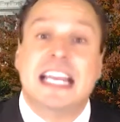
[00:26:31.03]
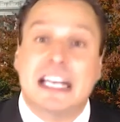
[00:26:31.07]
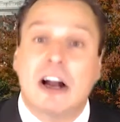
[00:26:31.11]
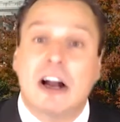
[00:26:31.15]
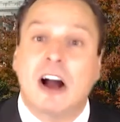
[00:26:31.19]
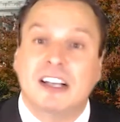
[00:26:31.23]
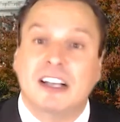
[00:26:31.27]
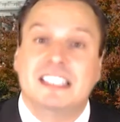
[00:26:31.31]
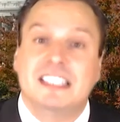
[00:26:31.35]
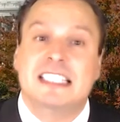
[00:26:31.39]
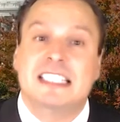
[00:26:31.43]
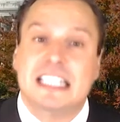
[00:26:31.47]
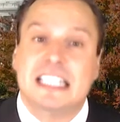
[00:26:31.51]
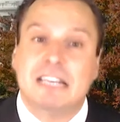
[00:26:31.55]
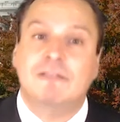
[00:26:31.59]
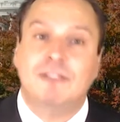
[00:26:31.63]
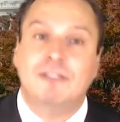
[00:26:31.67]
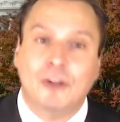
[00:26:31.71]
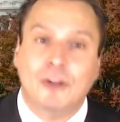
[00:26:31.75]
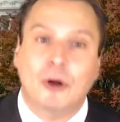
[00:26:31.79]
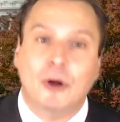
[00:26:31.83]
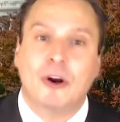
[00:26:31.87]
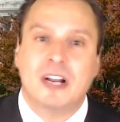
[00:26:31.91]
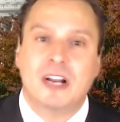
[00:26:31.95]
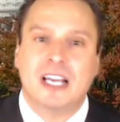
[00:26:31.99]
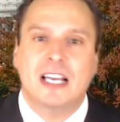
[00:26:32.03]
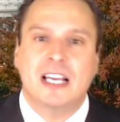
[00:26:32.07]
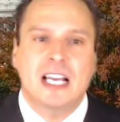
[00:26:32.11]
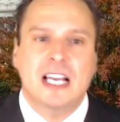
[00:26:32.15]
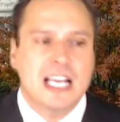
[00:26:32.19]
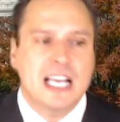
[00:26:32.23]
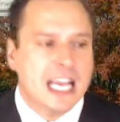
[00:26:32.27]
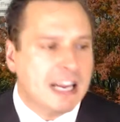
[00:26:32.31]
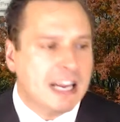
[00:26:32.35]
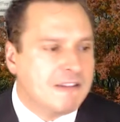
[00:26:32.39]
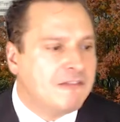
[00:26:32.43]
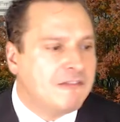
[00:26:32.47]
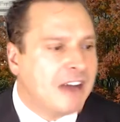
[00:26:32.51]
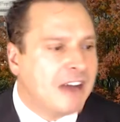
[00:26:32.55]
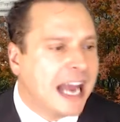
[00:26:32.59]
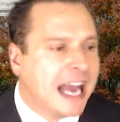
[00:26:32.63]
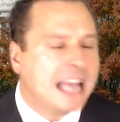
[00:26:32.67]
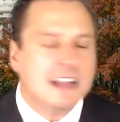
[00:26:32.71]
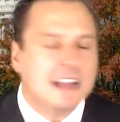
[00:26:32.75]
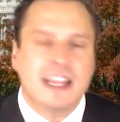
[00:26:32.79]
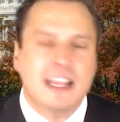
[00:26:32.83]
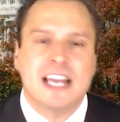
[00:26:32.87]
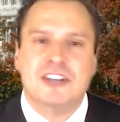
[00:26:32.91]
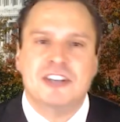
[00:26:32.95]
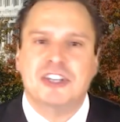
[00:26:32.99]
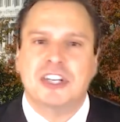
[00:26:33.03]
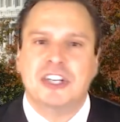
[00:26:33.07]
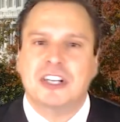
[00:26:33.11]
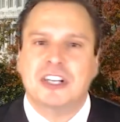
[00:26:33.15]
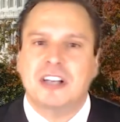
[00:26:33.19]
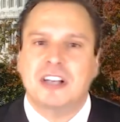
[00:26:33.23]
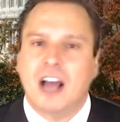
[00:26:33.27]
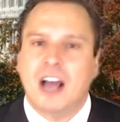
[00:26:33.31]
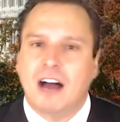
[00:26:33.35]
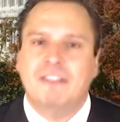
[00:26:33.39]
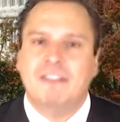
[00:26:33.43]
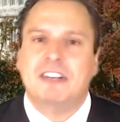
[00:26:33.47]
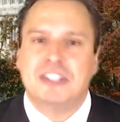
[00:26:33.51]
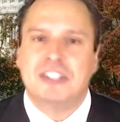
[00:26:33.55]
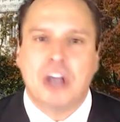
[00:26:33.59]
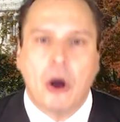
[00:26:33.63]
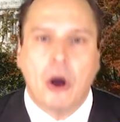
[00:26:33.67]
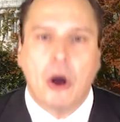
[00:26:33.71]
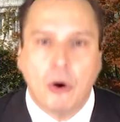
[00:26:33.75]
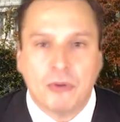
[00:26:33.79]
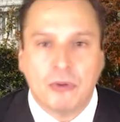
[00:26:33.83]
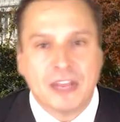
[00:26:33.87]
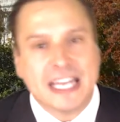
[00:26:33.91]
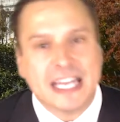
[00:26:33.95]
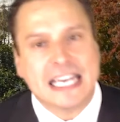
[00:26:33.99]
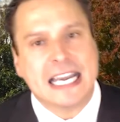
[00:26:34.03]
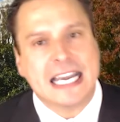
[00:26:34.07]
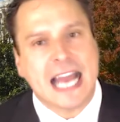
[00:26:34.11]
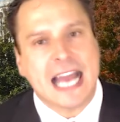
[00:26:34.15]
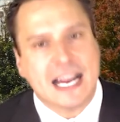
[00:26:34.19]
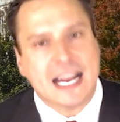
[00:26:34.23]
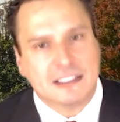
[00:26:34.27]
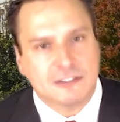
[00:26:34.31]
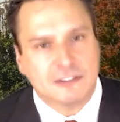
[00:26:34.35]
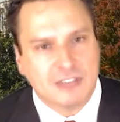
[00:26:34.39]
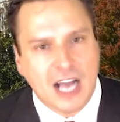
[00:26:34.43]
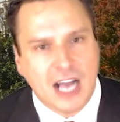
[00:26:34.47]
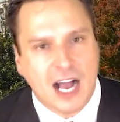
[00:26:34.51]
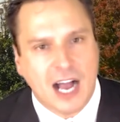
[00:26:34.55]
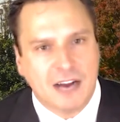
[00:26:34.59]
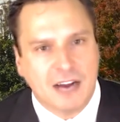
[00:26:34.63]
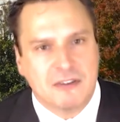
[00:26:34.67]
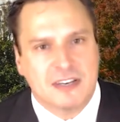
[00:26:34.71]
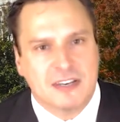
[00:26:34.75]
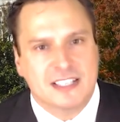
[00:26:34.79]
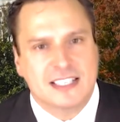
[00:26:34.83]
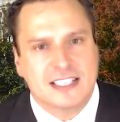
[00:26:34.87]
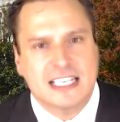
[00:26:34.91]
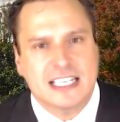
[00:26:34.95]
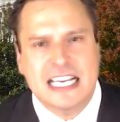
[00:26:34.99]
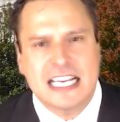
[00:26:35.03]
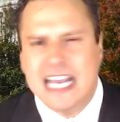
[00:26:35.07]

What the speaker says: Augustine, Florida, in violation of his oath and an act of Congress.